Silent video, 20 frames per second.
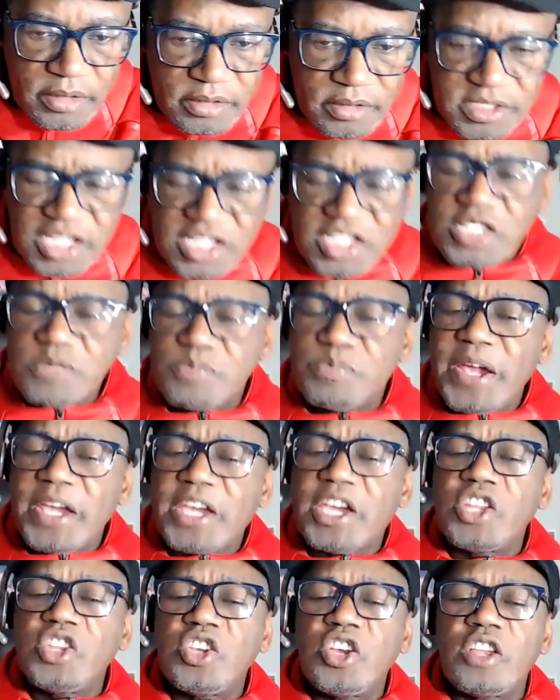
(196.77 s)
This is
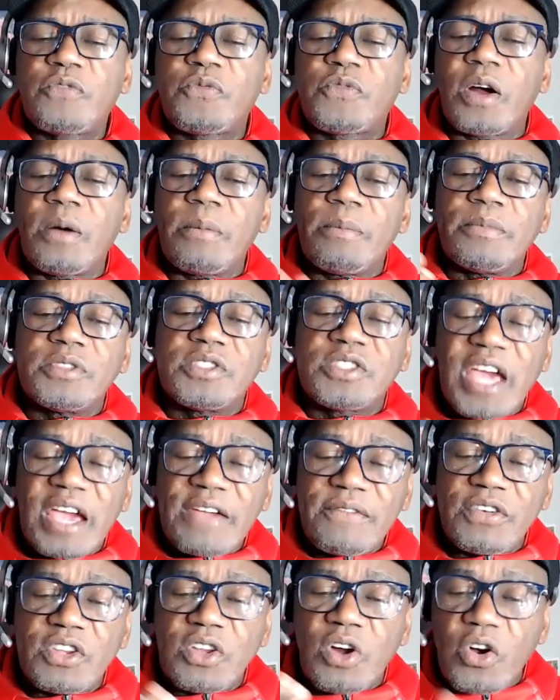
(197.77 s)
breaking news from
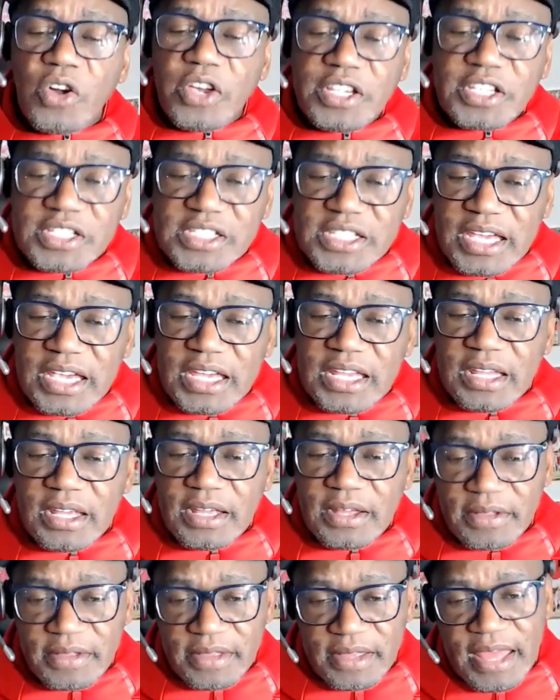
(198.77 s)
David Oinstein,
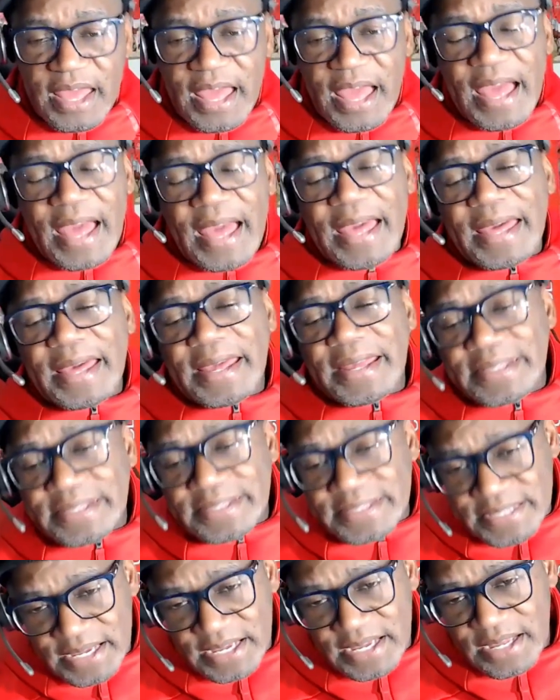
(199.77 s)

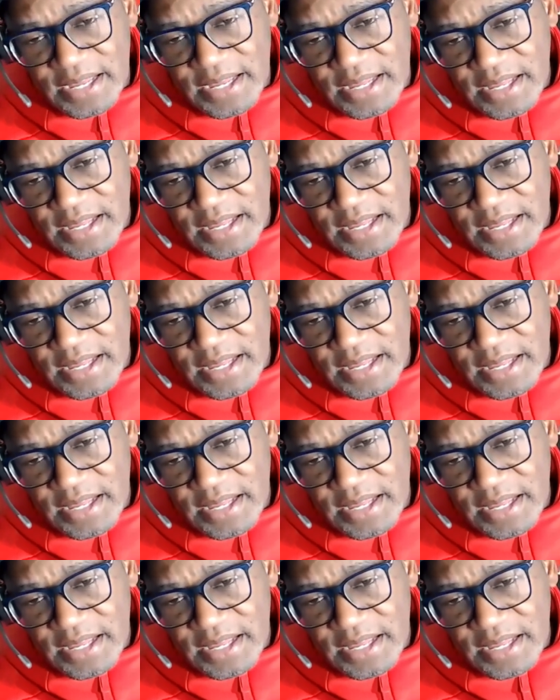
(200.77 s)
and